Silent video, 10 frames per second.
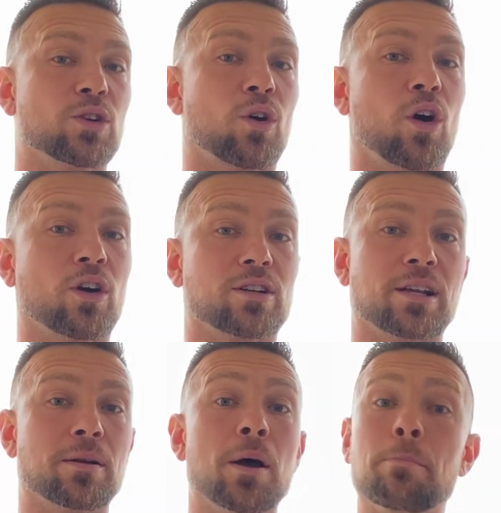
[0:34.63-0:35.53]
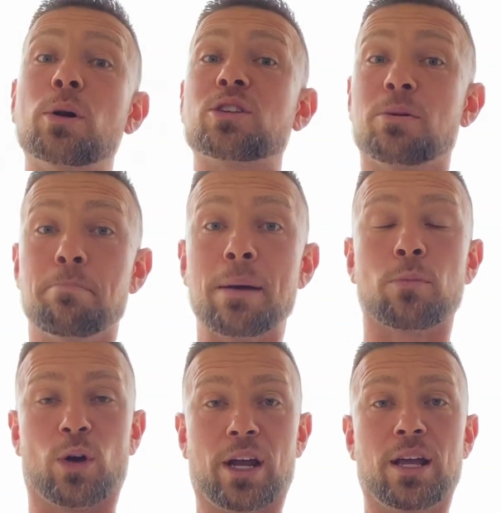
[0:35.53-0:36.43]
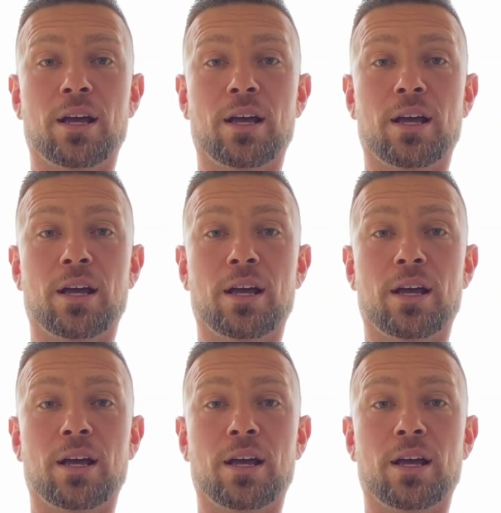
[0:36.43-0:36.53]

in your heart and put it to memory.